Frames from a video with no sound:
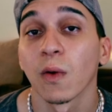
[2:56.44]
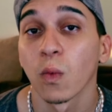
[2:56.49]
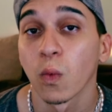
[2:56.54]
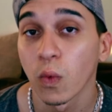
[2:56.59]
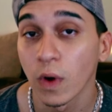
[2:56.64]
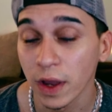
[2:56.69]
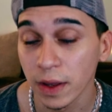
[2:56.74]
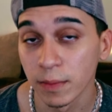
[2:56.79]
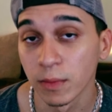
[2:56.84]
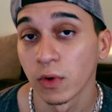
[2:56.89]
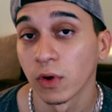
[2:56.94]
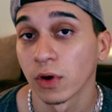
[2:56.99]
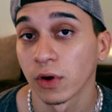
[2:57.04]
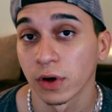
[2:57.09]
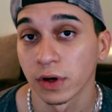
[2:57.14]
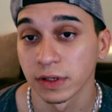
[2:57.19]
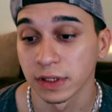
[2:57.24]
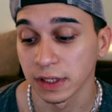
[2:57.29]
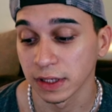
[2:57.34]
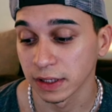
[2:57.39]
way
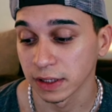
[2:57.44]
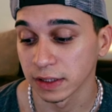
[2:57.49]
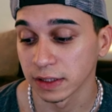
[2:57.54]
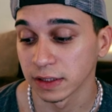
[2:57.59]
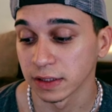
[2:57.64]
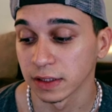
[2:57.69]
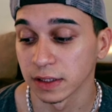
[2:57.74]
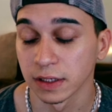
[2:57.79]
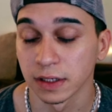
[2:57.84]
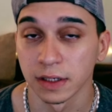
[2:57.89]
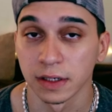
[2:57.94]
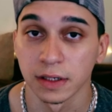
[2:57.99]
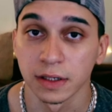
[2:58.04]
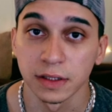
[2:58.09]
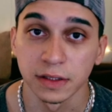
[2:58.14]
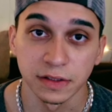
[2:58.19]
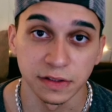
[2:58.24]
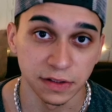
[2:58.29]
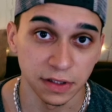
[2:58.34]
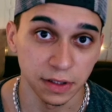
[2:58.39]
more than
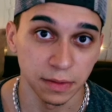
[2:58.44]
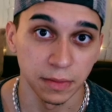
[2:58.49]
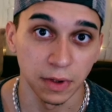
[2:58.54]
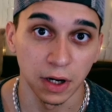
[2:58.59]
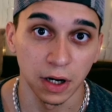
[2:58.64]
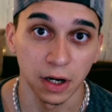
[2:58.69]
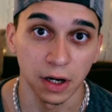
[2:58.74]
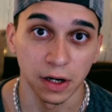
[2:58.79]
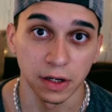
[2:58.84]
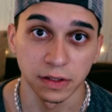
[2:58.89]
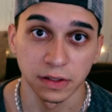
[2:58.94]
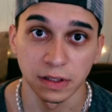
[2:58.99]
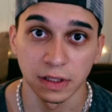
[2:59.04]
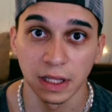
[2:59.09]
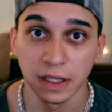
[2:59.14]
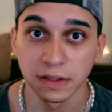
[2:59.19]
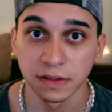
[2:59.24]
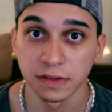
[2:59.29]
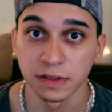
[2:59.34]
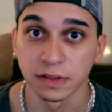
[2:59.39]
Sigma Art
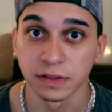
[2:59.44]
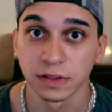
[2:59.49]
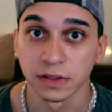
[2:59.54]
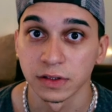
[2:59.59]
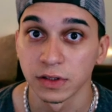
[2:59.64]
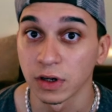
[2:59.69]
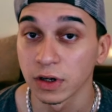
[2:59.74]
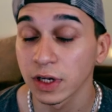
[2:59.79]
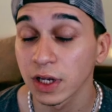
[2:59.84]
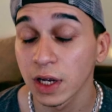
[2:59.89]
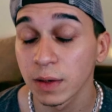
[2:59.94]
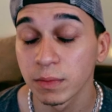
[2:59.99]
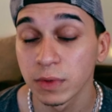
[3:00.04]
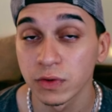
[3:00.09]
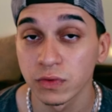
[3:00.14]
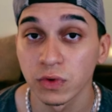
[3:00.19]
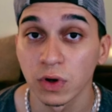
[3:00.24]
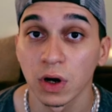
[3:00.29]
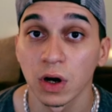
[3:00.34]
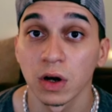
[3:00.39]
lenses. Don't get me
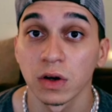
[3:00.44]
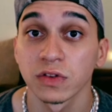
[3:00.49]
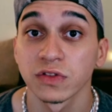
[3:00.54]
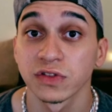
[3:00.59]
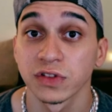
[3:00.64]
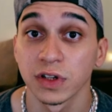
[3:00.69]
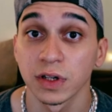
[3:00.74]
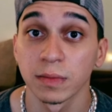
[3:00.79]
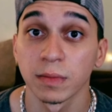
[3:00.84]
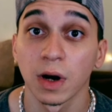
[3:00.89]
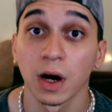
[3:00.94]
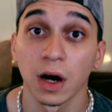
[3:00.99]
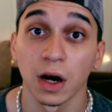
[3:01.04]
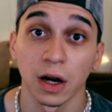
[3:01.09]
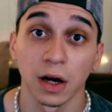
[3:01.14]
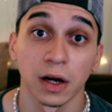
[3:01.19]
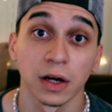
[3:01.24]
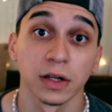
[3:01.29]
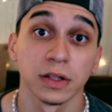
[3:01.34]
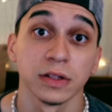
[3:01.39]
wrong, Sigma
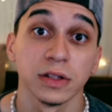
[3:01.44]
Art